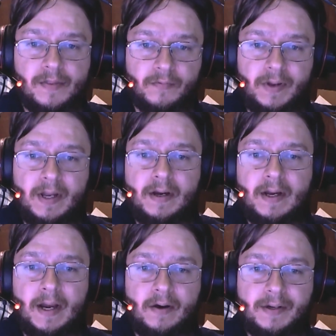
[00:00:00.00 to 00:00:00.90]
3,
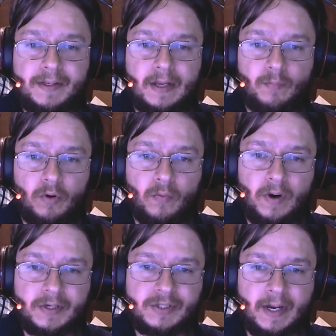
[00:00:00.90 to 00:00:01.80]
how to get more
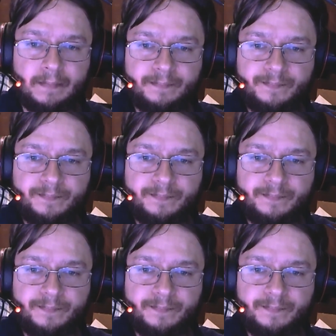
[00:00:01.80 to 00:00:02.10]
watch time.